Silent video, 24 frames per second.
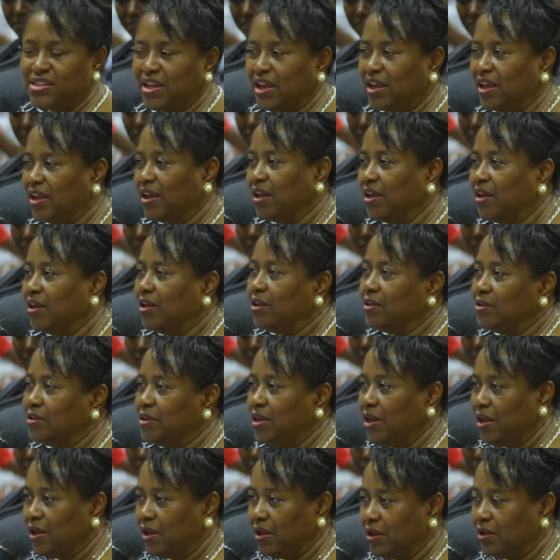said,
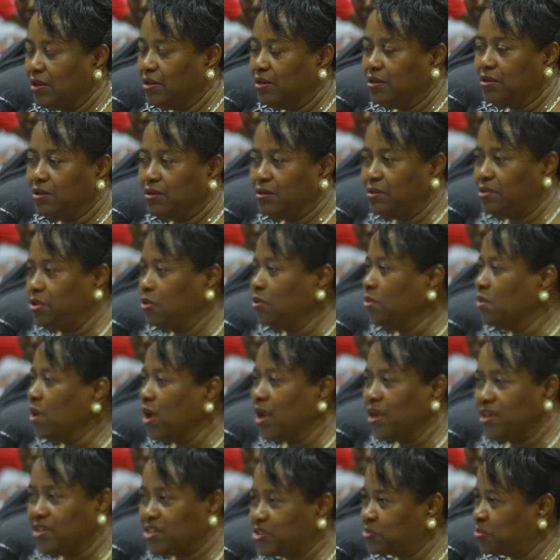Cuba
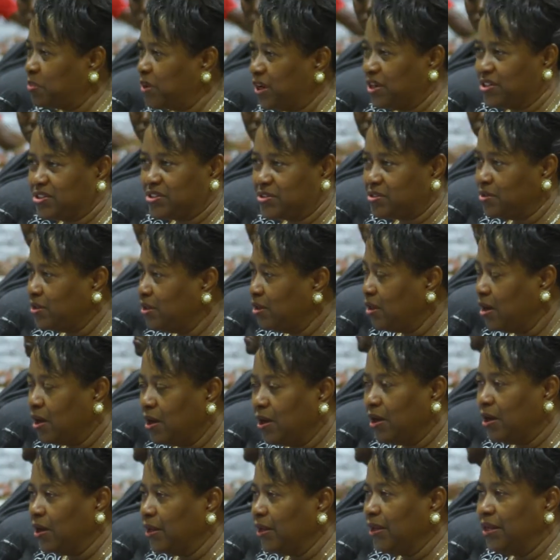expression.
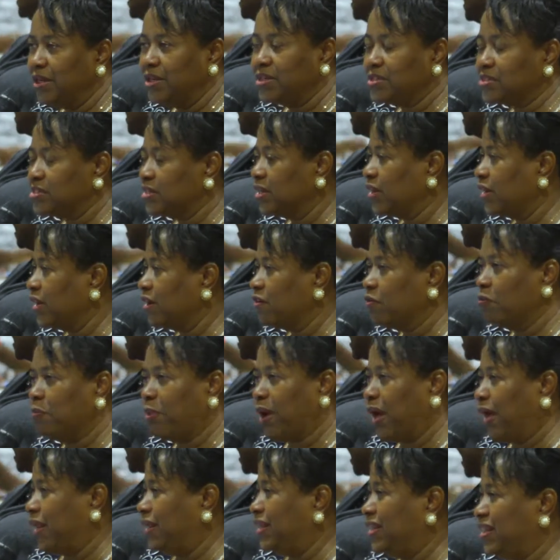Honey, he said
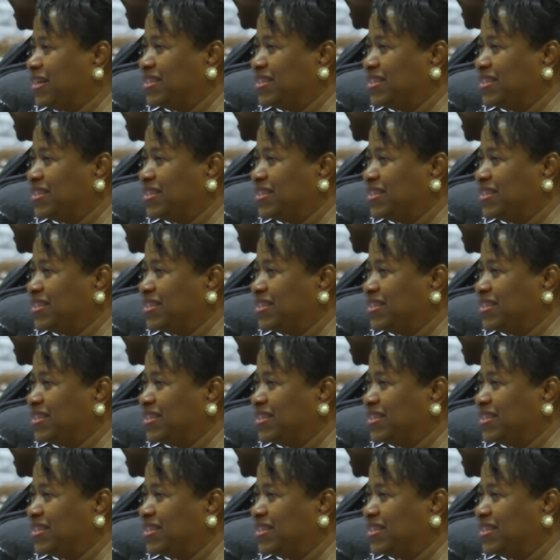everybody